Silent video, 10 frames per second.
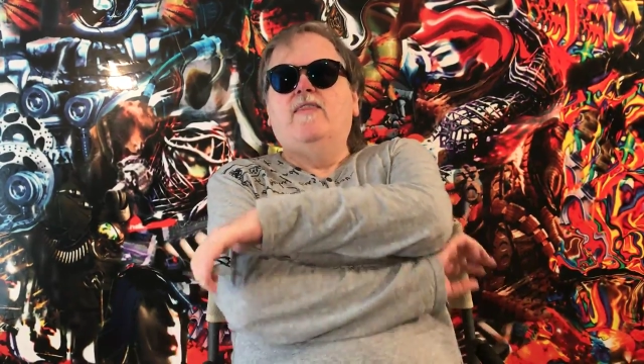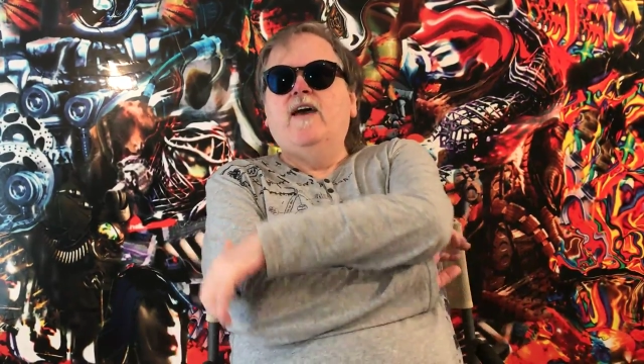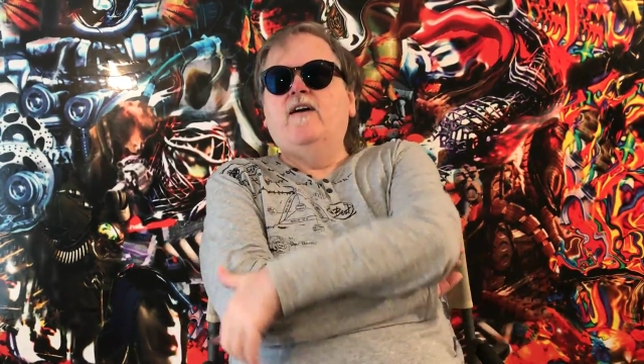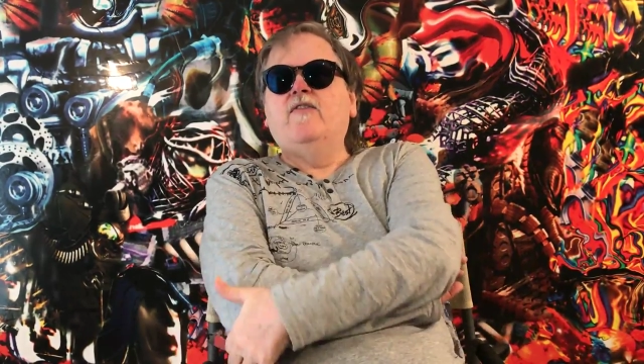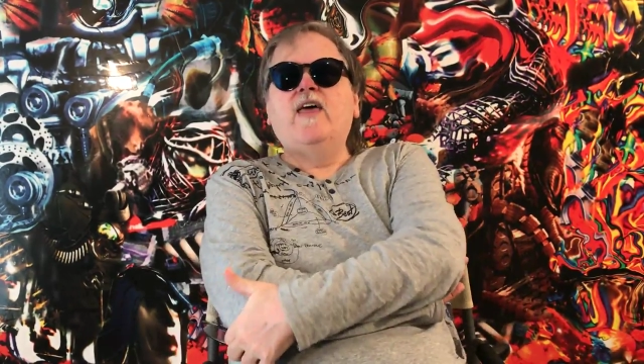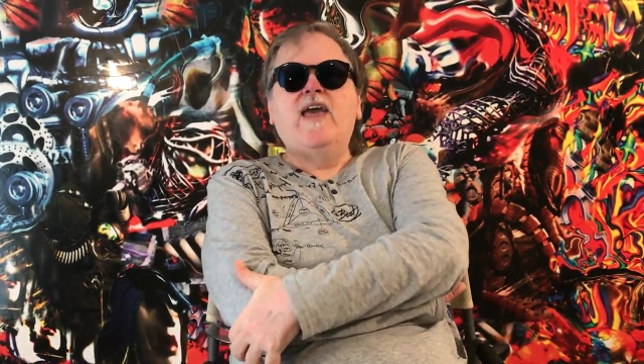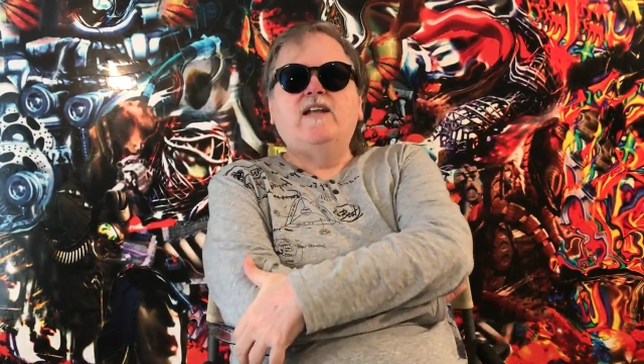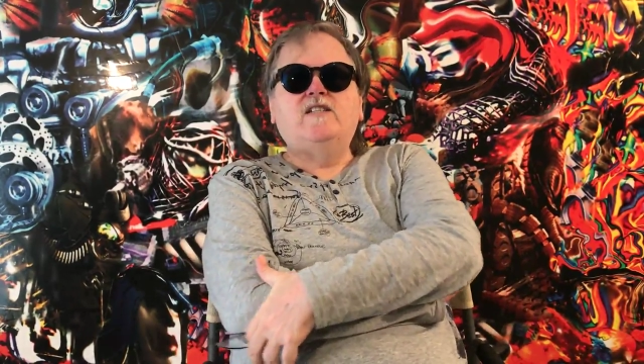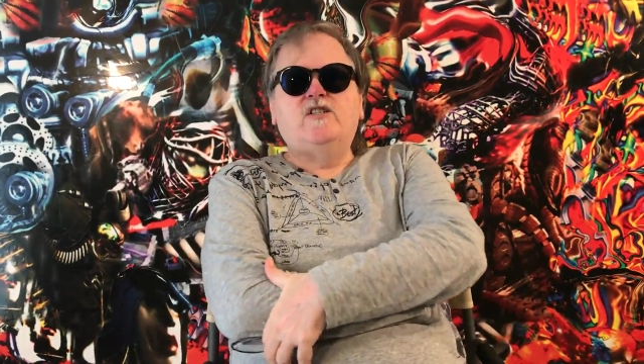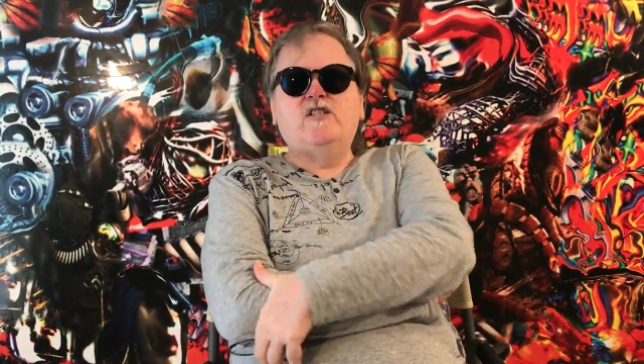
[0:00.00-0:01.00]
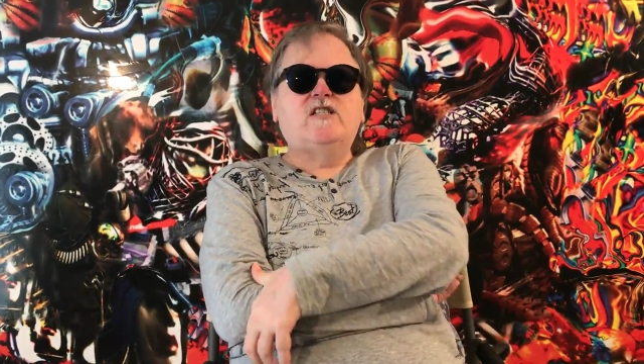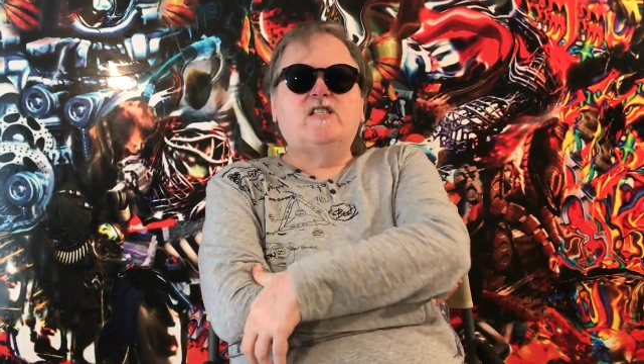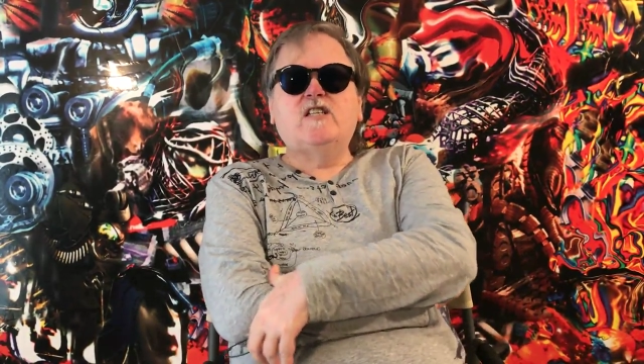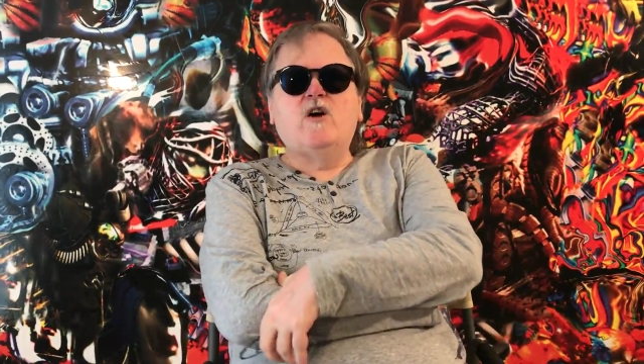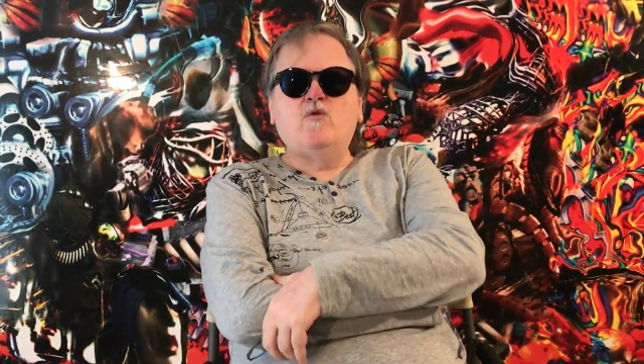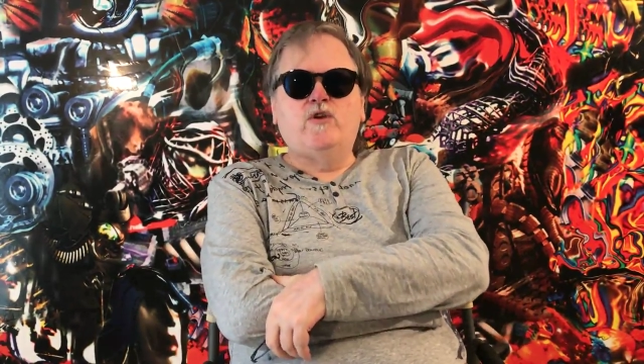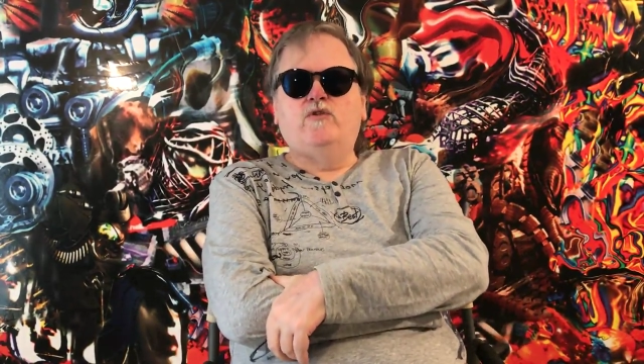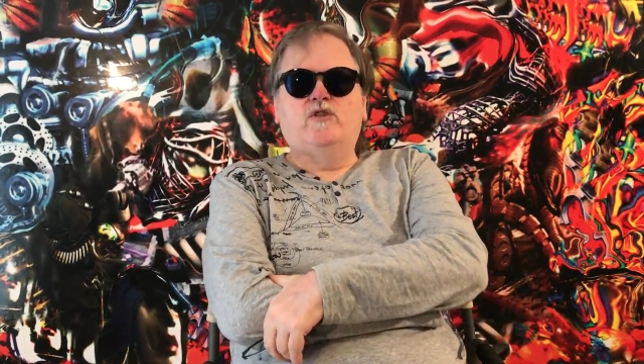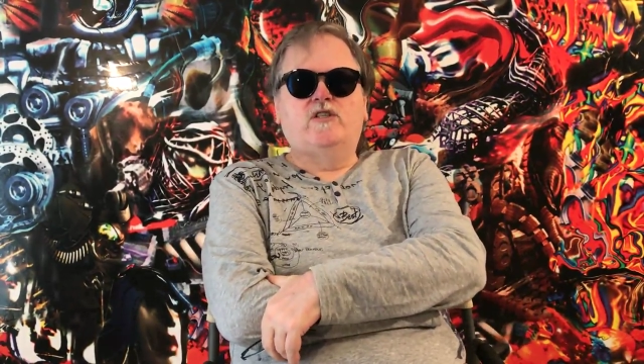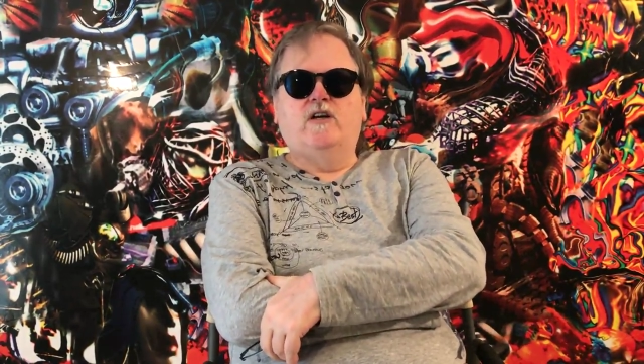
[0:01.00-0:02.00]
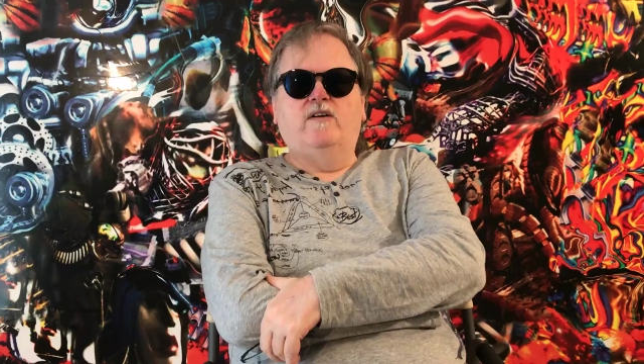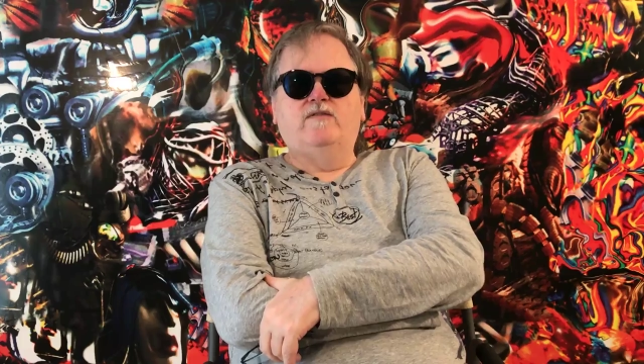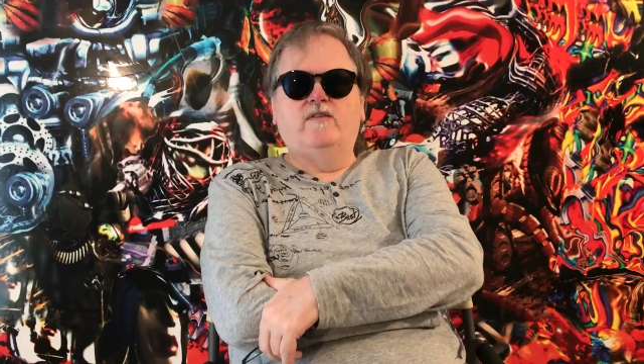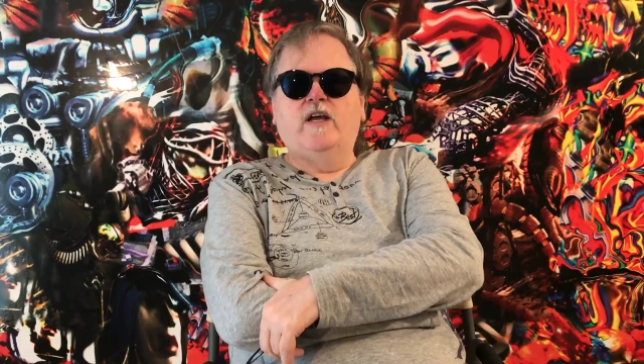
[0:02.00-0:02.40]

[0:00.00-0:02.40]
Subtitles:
they are there to just sell you stuff.